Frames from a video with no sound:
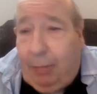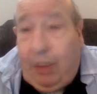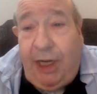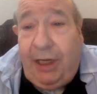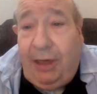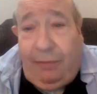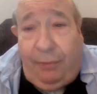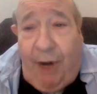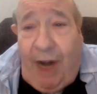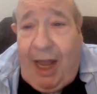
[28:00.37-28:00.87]

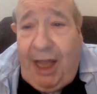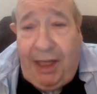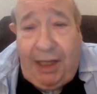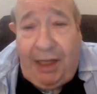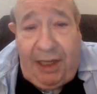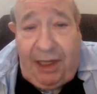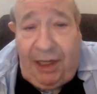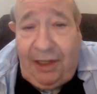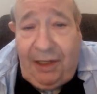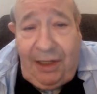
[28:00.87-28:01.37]
bring a
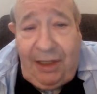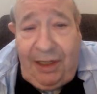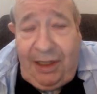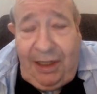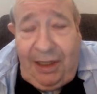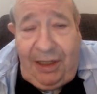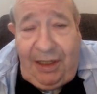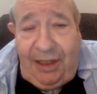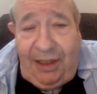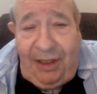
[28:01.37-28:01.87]
friend."
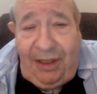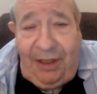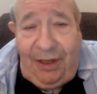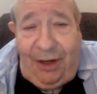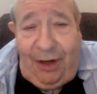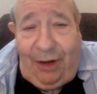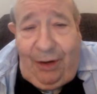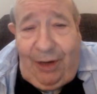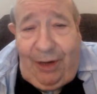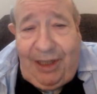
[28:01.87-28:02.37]

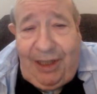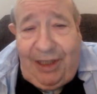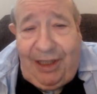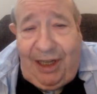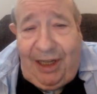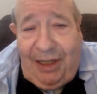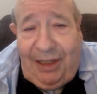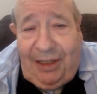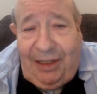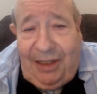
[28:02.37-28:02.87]
And
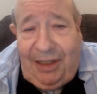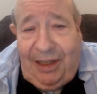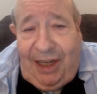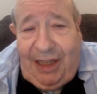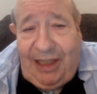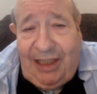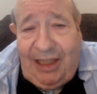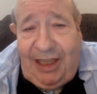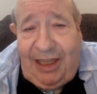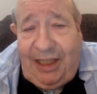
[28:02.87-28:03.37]

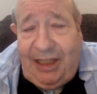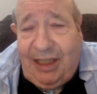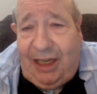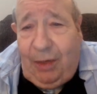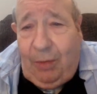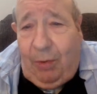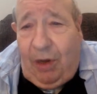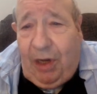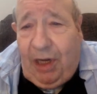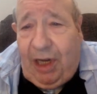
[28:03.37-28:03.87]
he
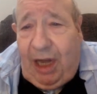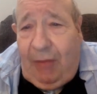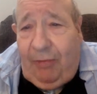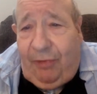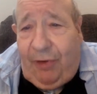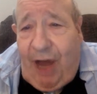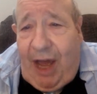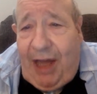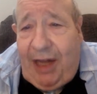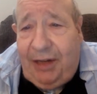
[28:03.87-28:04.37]
said, "You want to come
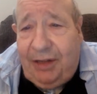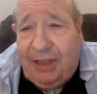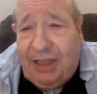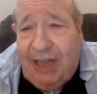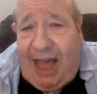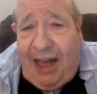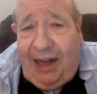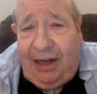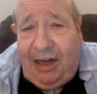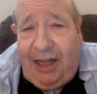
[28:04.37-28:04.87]
Friday or
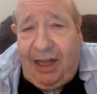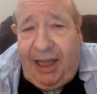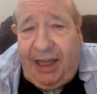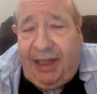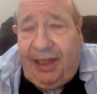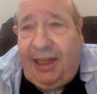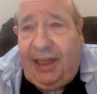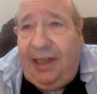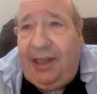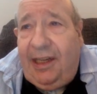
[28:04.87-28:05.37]

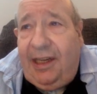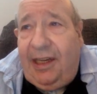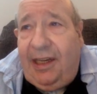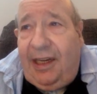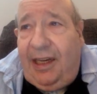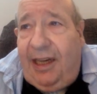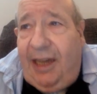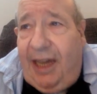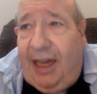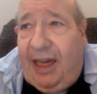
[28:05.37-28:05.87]
Saturday?"
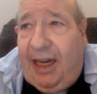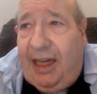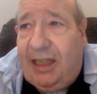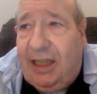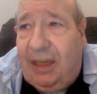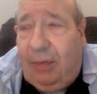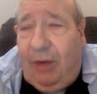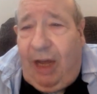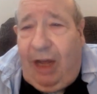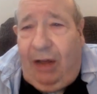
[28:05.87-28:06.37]
And I
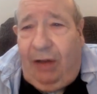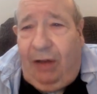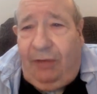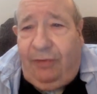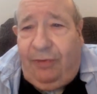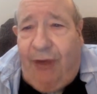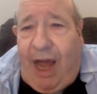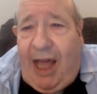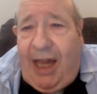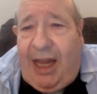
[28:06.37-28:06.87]
said, "Well,
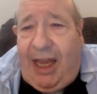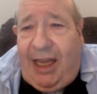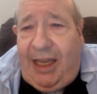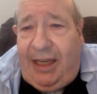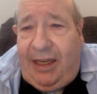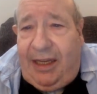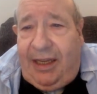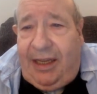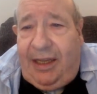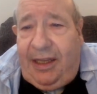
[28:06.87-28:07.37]

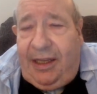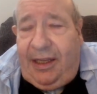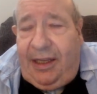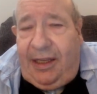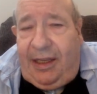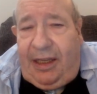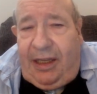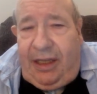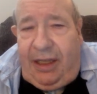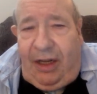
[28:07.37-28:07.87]
Friday,
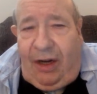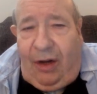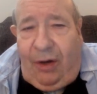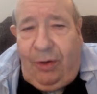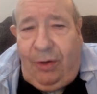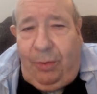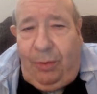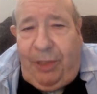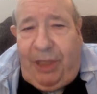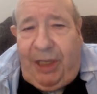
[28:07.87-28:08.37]

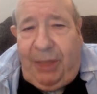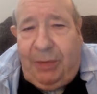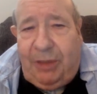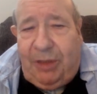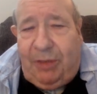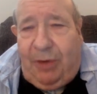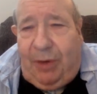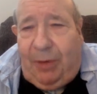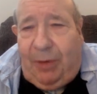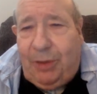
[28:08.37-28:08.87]

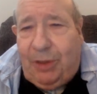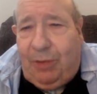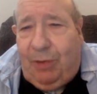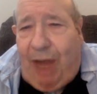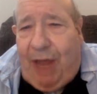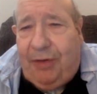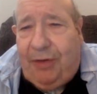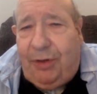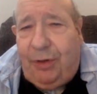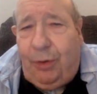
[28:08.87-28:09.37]
it was a
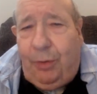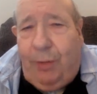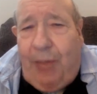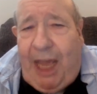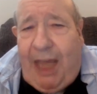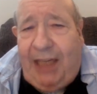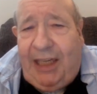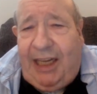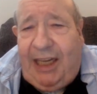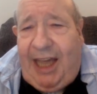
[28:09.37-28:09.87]
rather new
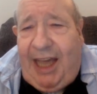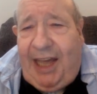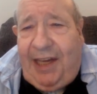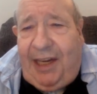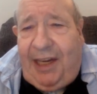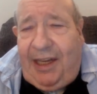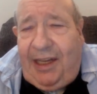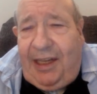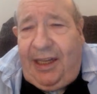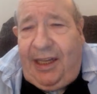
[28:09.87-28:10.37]
band he
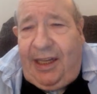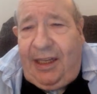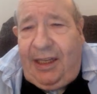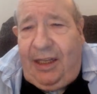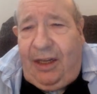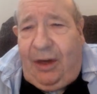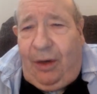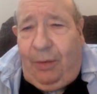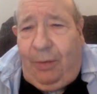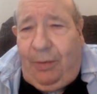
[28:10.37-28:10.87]
had.
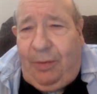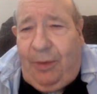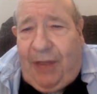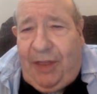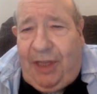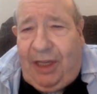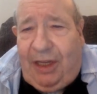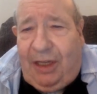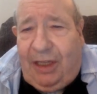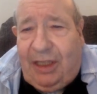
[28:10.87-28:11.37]
I
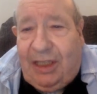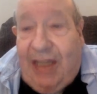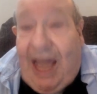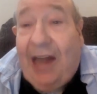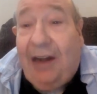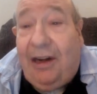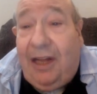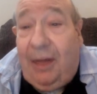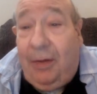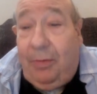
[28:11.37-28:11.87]
think
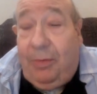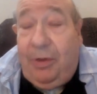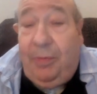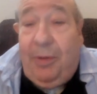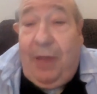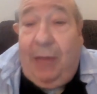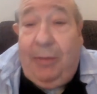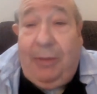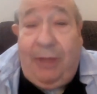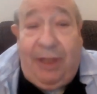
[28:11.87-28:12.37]
Saturday would be
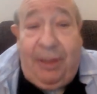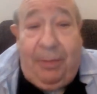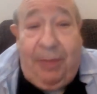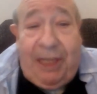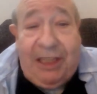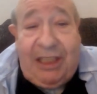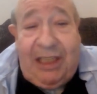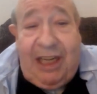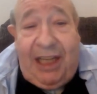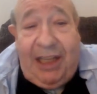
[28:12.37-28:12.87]
maybe the
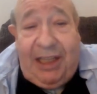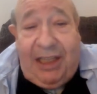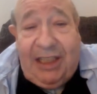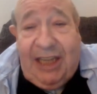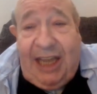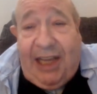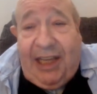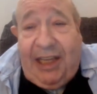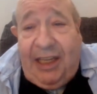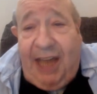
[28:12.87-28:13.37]
best night, the
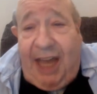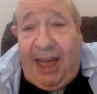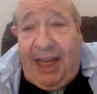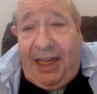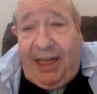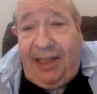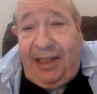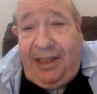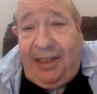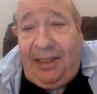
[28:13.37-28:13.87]
second night